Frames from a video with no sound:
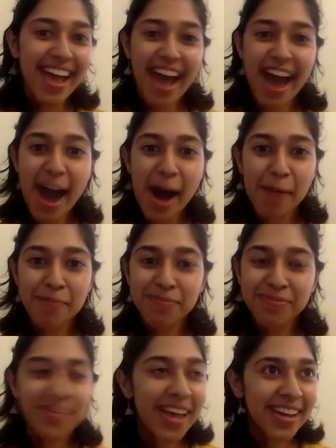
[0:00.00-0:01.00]

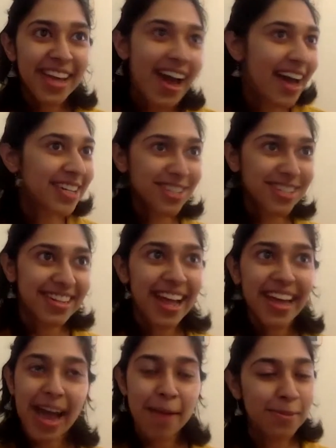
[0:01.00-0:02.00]
Um, and yeah, I just
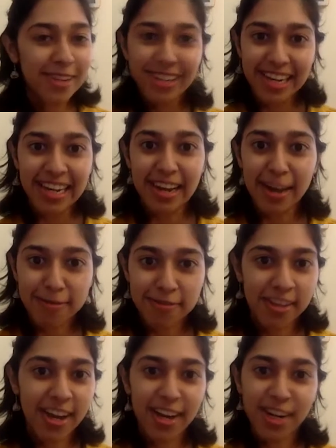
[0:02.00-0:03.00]
like absolutely love
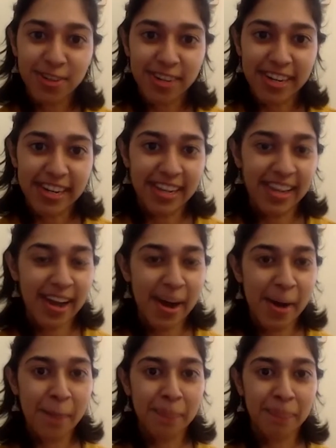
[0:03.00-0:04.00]
the country
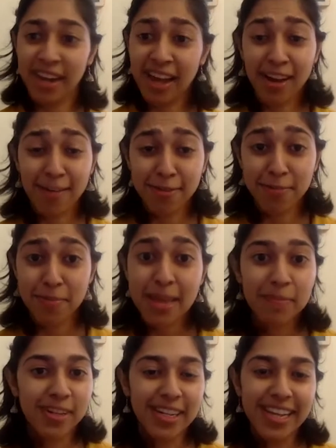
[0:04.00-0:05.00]
um, and I love the
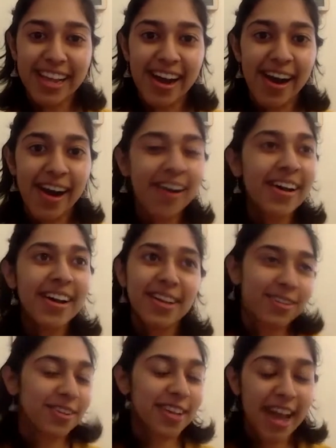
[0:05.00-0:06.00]
people here.
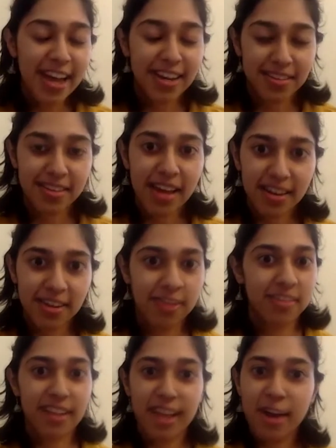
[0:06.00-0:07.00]
So yeah, I decided to
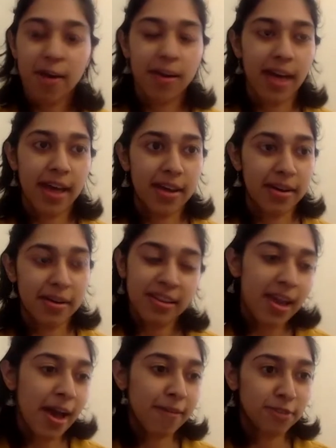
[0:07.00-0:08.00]
stay on and
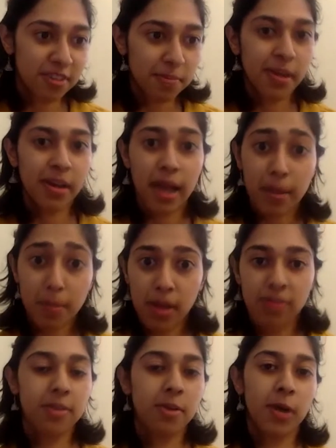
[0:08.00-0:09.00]
yeah, I've just been like
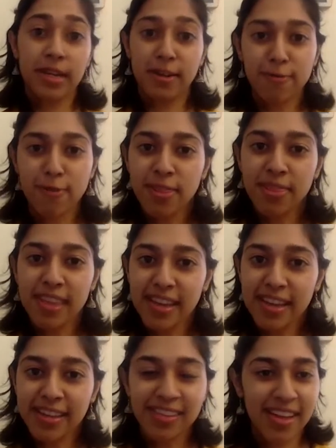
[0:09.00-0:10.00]
pursuing different
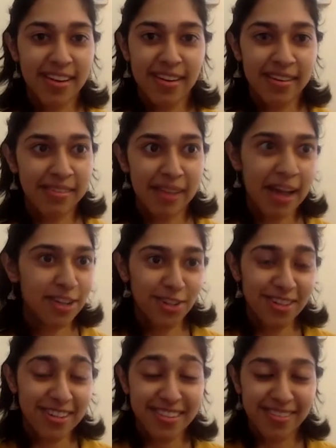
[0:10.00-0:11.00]
things and I
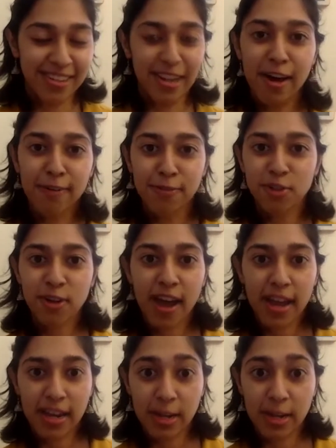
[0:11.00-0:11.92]
just love trying